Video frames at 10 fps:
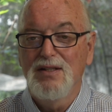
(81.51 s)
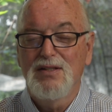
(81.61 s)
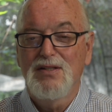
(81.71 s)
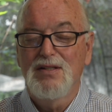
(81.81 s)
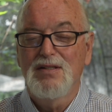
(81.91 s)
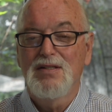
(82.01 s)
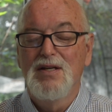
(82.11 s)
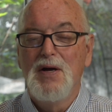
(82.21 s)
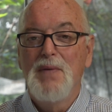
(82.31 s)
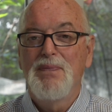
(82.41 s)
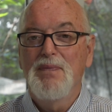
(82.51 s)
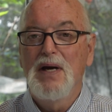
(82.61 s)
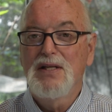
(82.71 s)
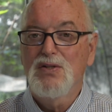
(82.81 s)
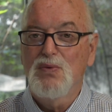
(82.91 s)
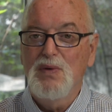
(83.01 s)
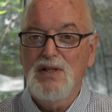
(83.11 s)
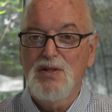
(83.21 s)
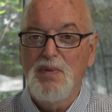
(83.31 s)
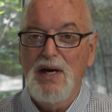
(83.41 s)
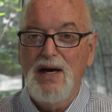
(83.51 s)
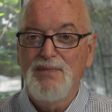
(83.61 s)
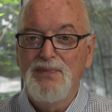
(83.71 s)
This is my sweet spot.